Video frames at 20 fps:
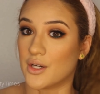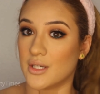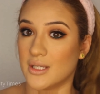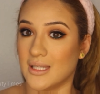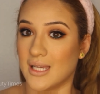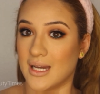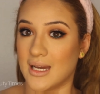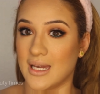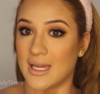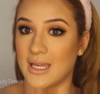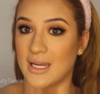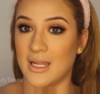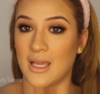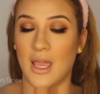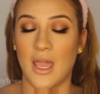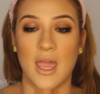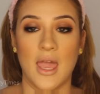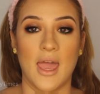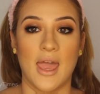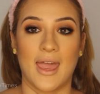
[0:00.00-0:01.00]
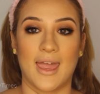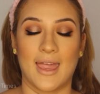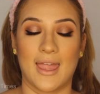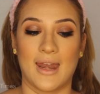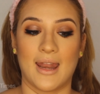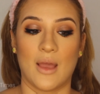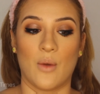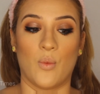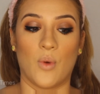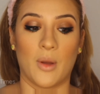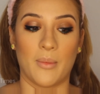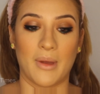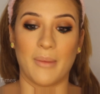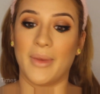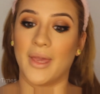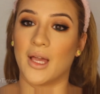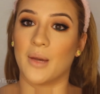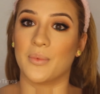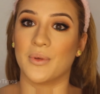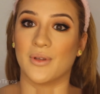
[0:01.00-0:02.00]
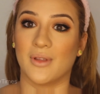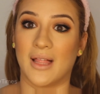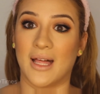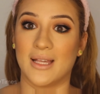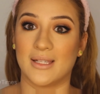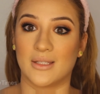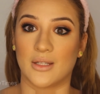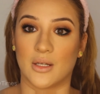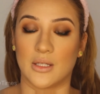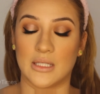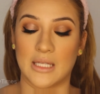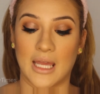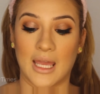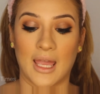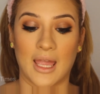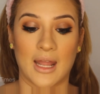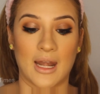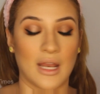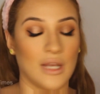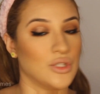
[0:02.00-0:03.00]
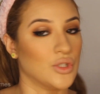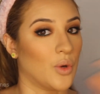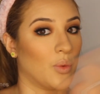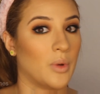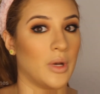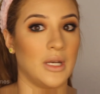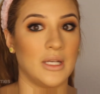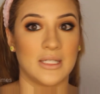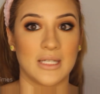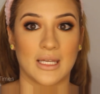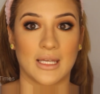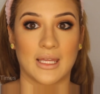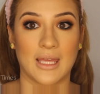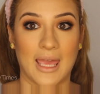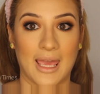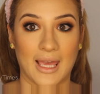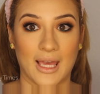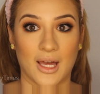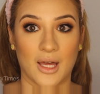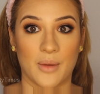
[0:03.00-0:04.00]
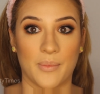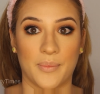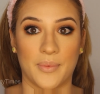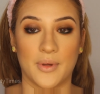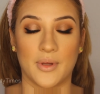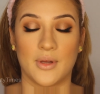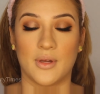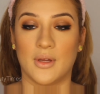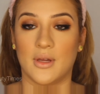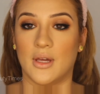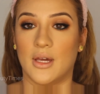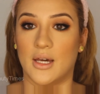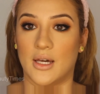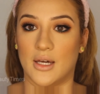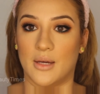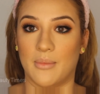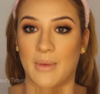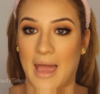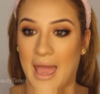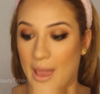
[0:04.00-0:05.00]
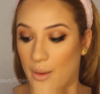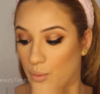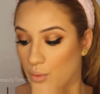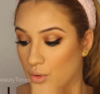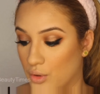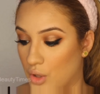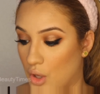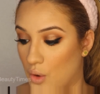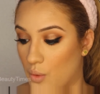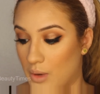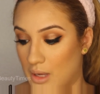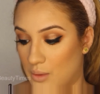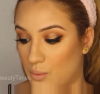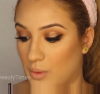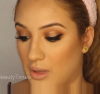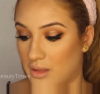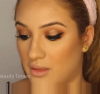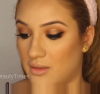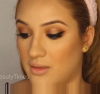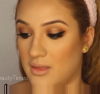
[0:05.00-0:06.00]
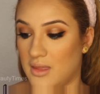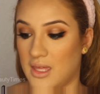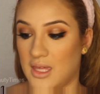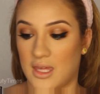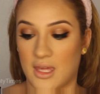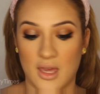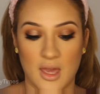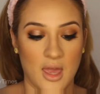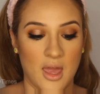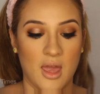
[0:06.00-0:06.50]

side and I want my makeup to last all day and I don't want it to cake up, I will go in with the